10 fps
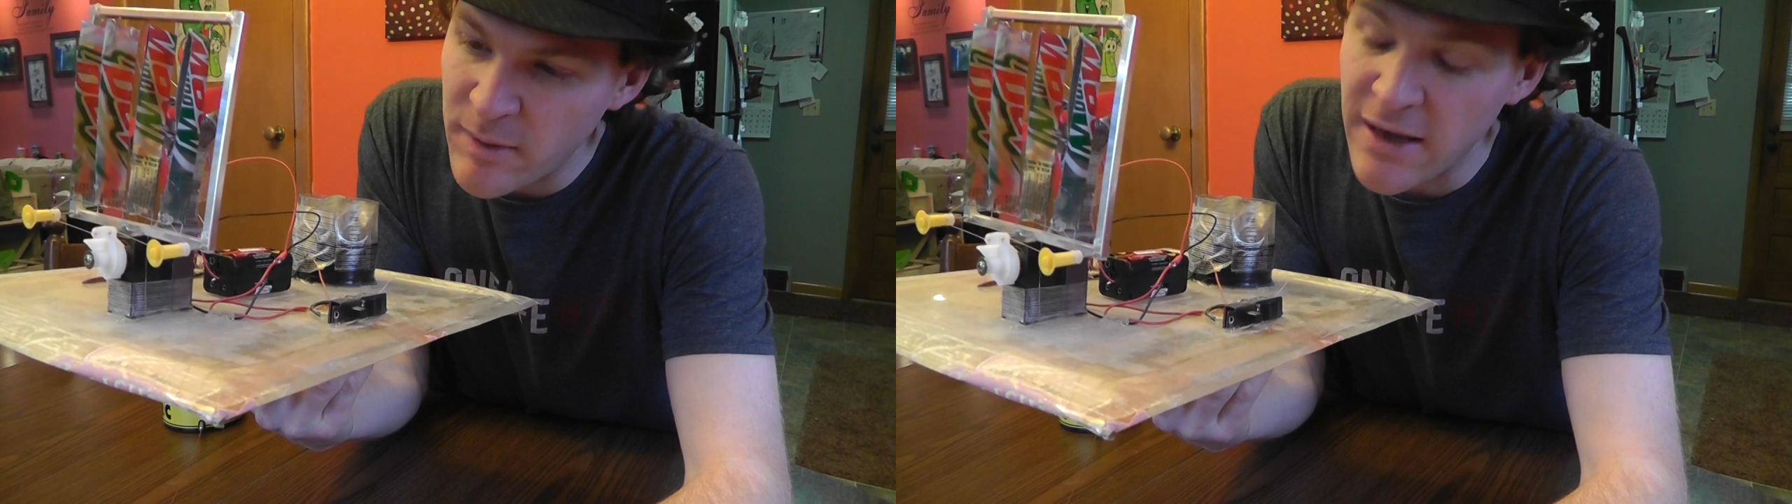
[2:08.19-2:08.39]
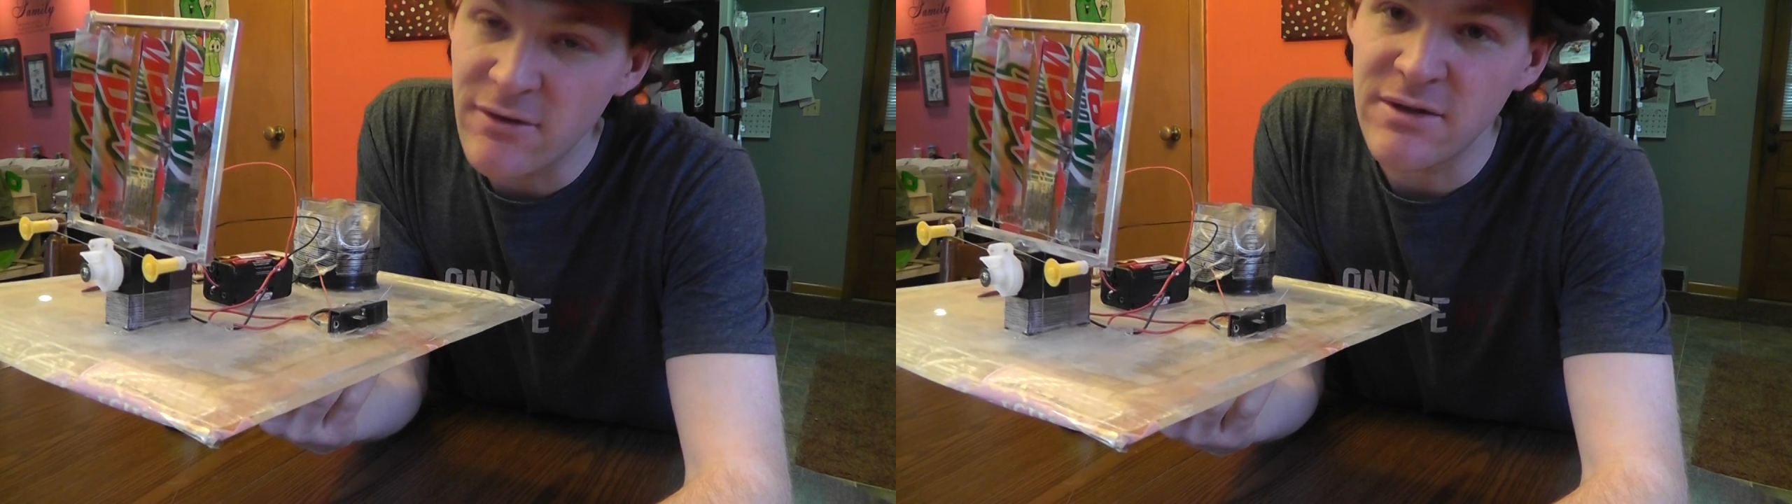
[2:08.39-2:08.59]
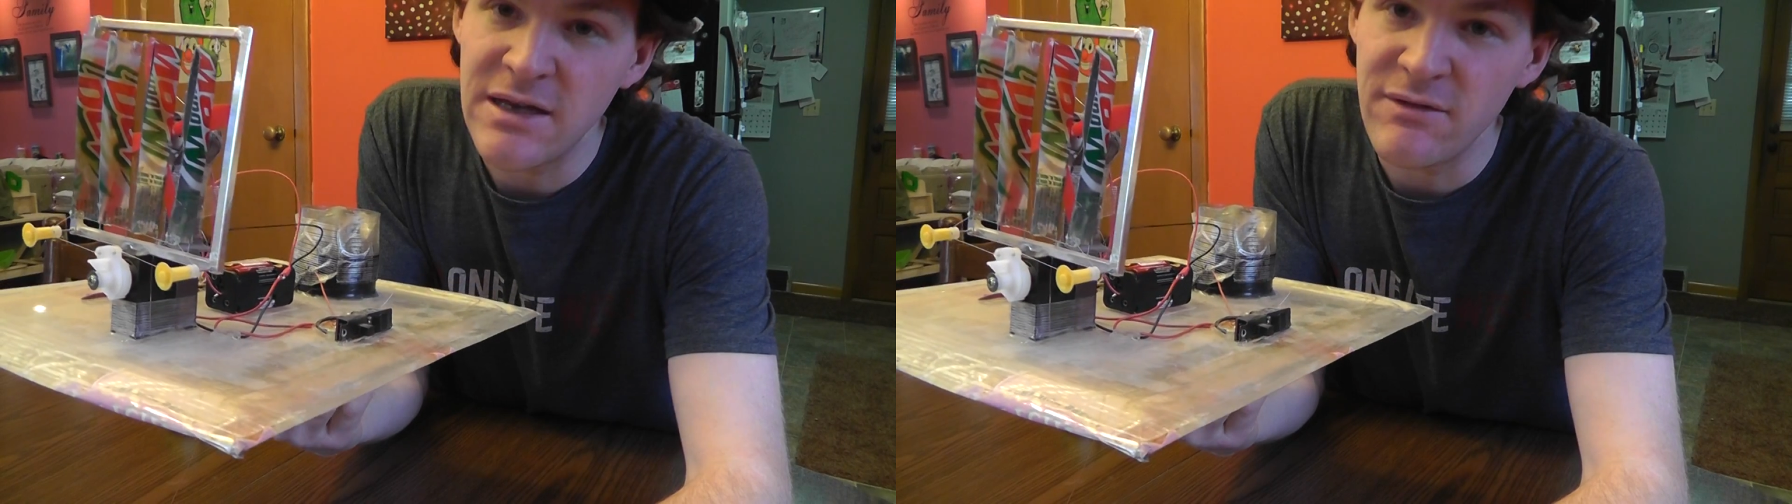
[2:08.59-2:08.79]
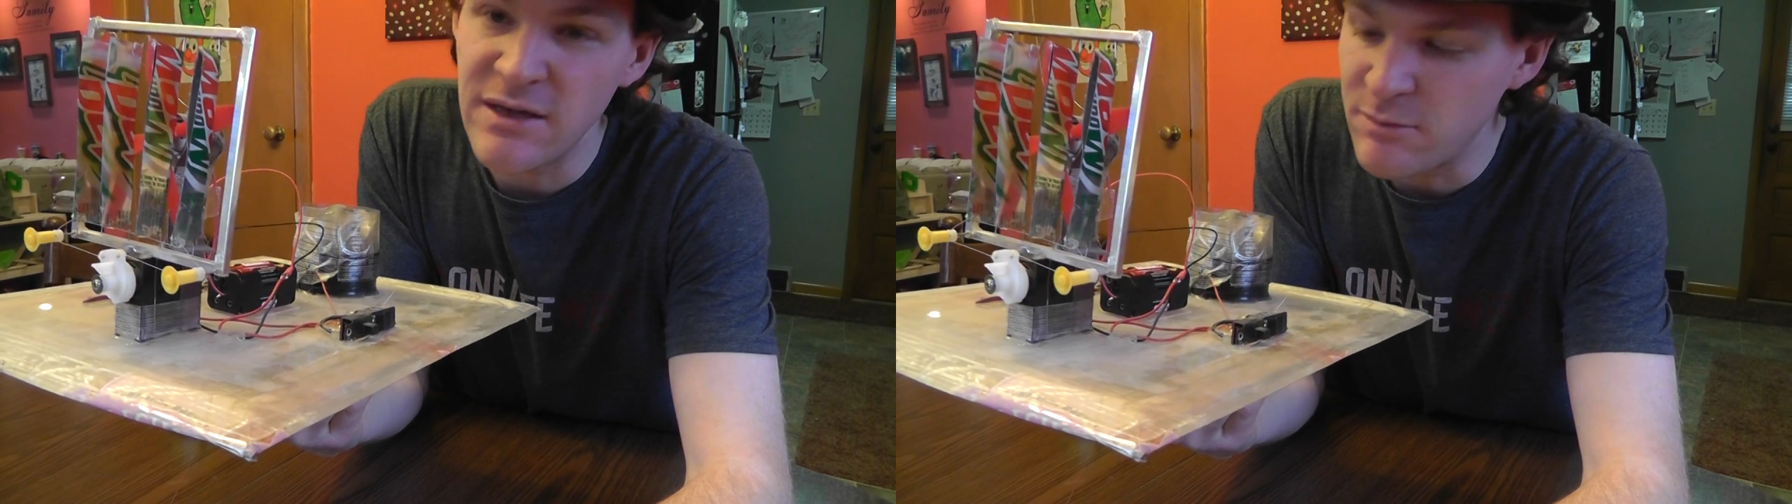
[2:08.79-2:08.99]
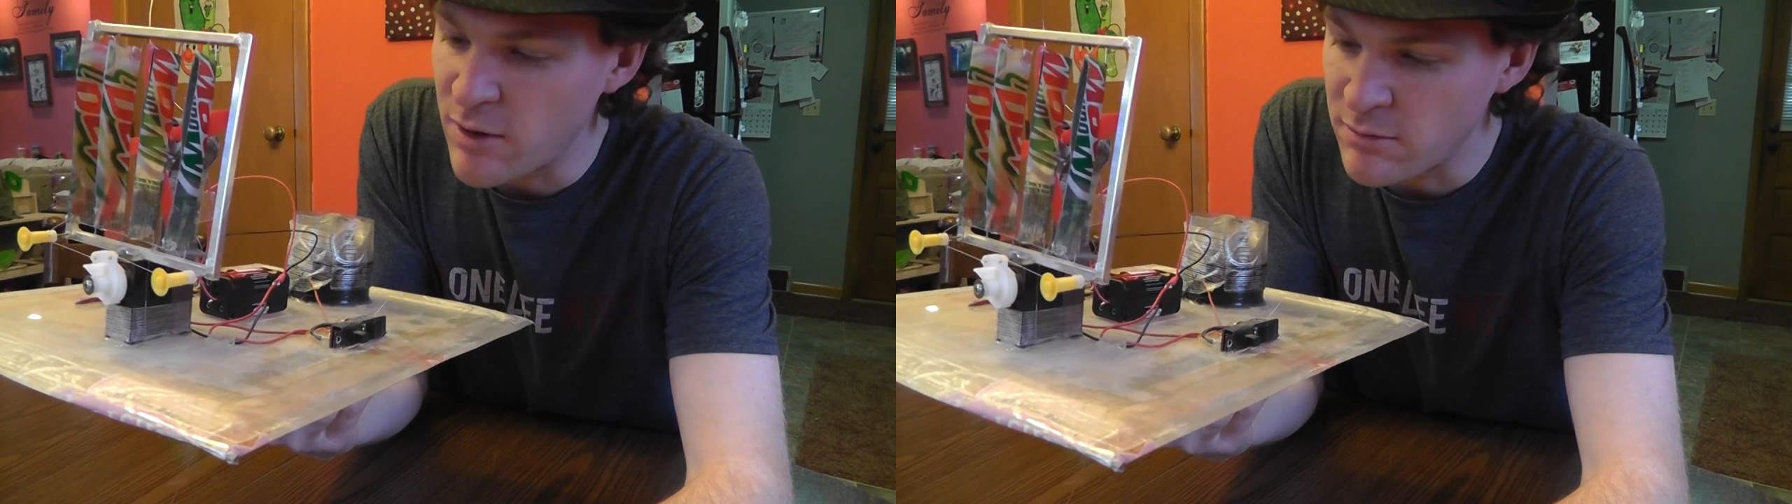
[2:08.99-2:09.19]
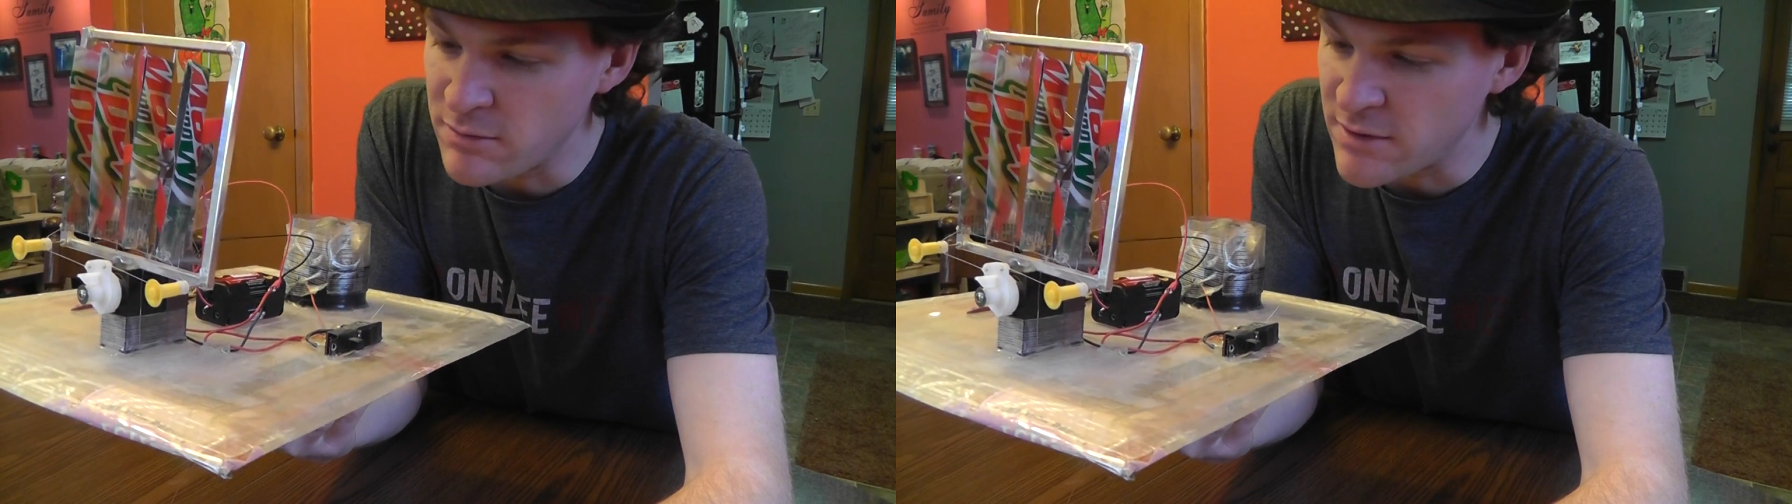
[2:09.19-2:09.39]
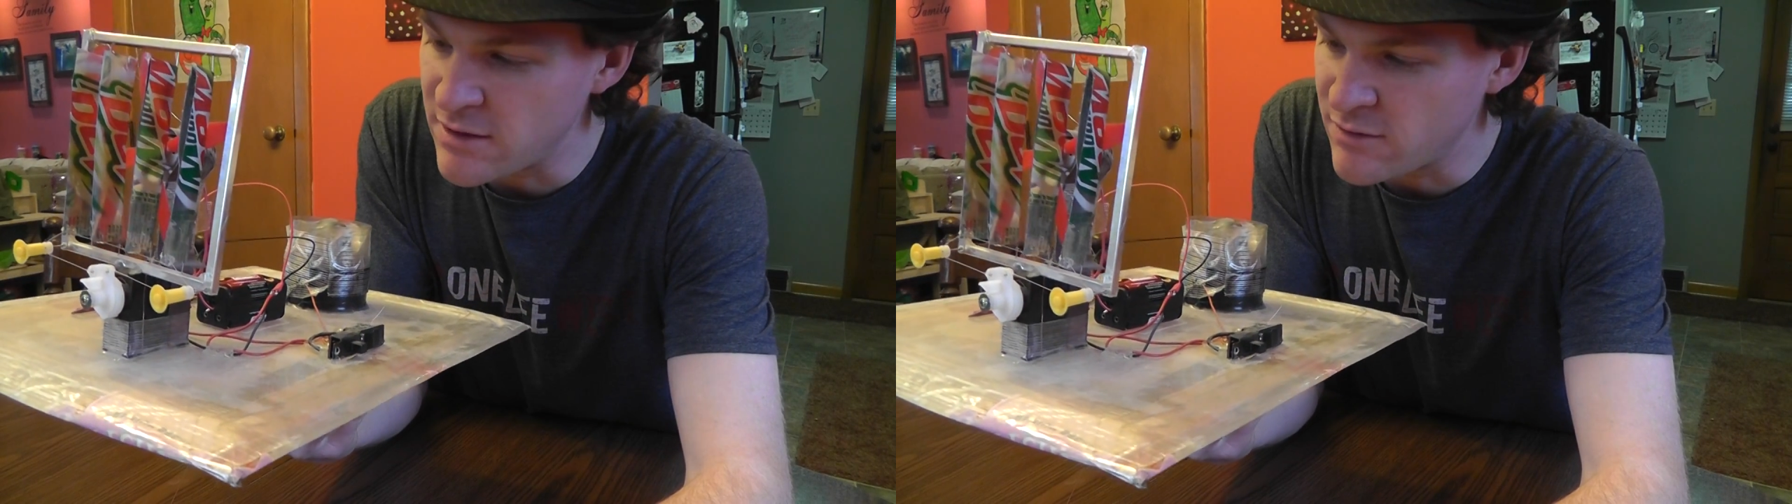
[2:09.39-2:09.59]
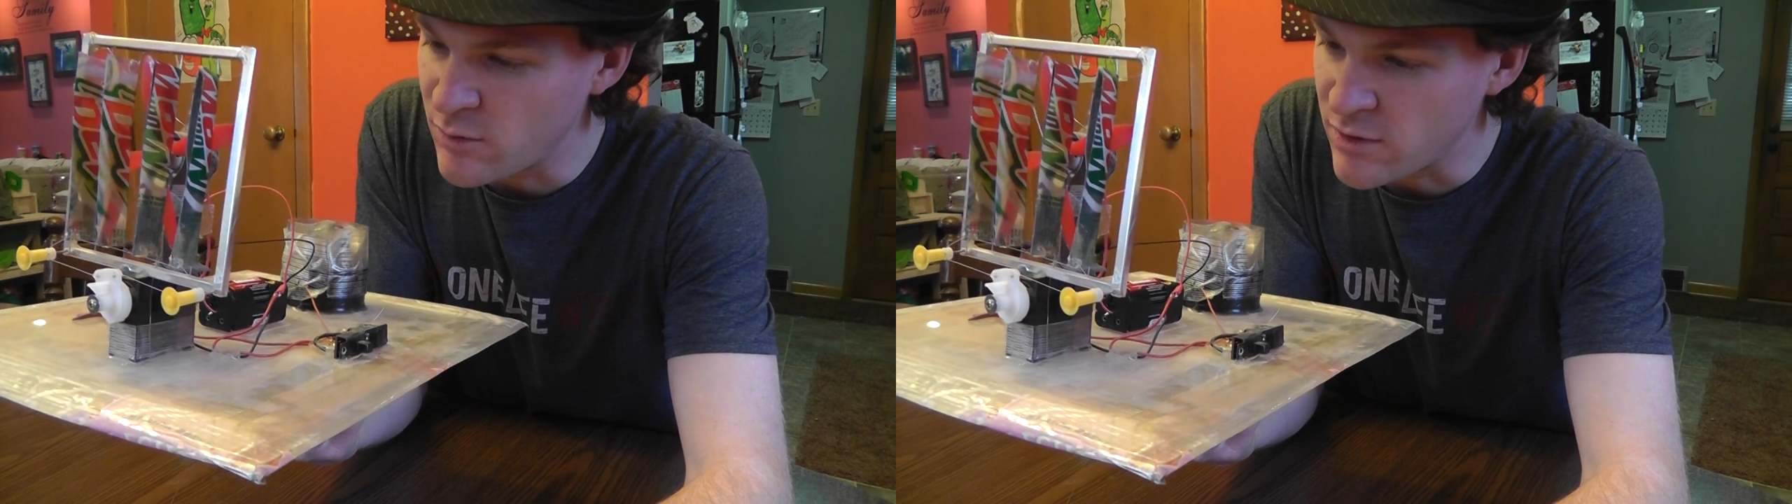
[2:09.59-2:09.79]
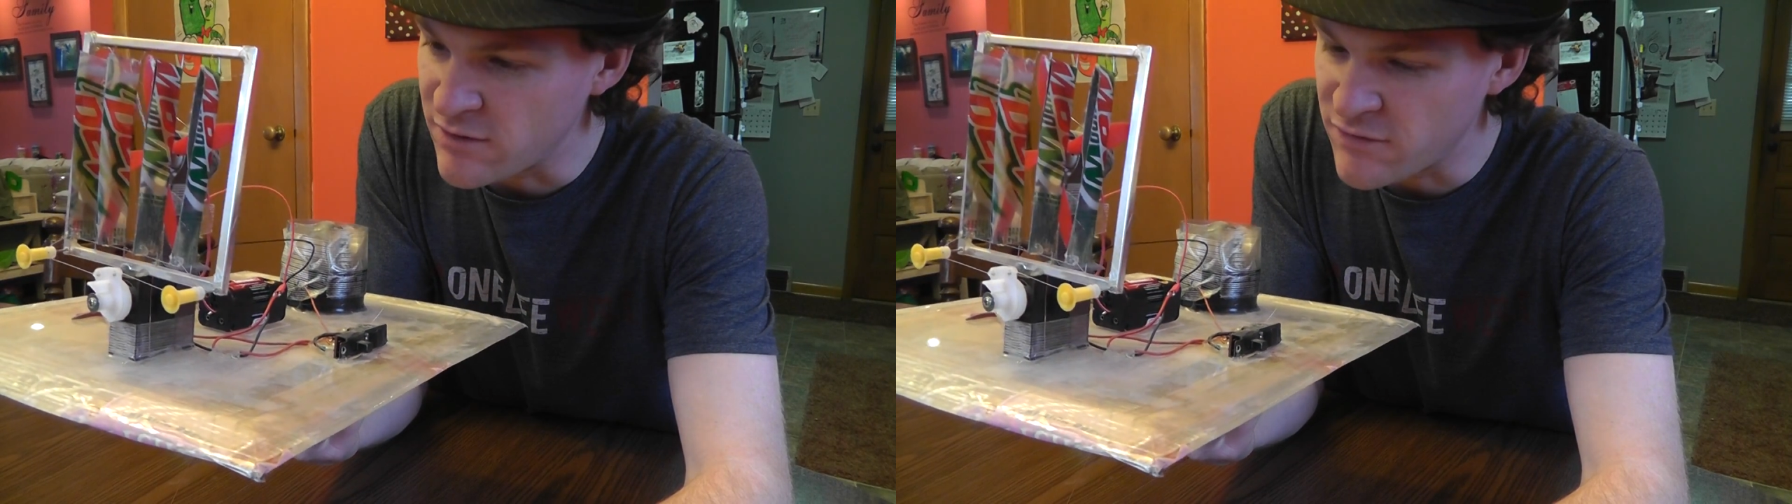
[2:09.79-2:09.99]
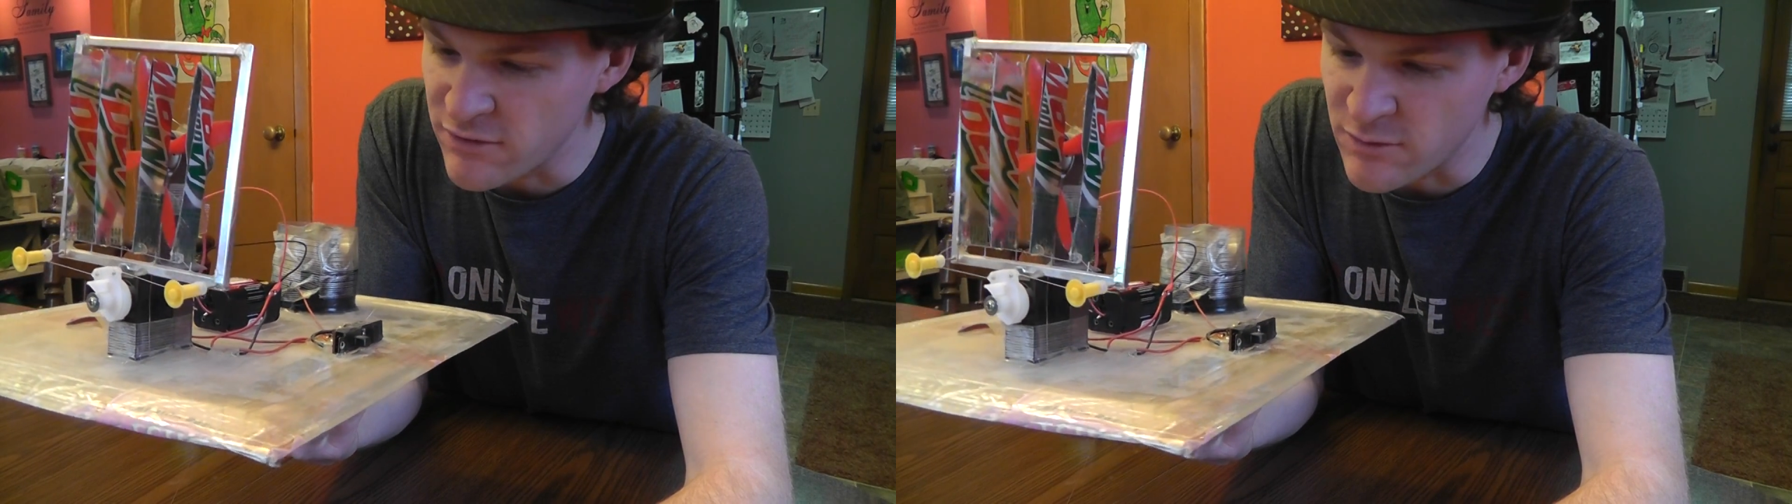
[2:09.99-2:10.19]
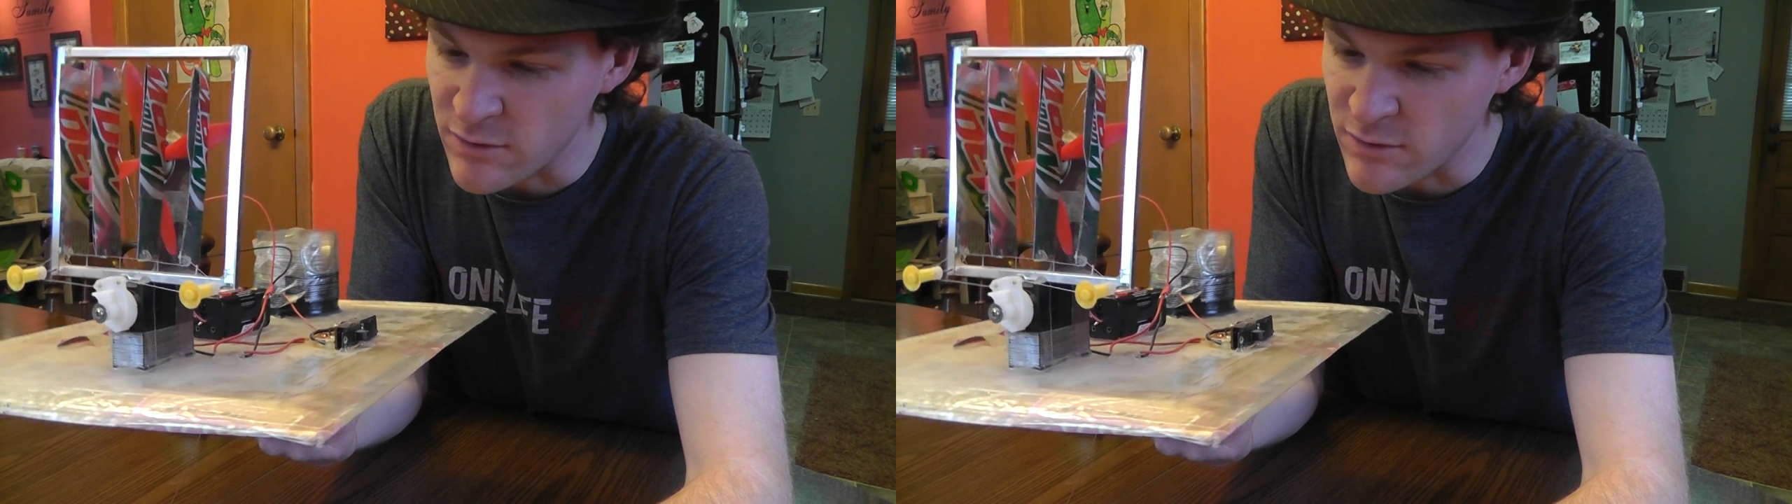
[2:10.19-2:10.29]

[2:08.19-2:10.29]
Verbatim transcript: panel T V, probably one of the first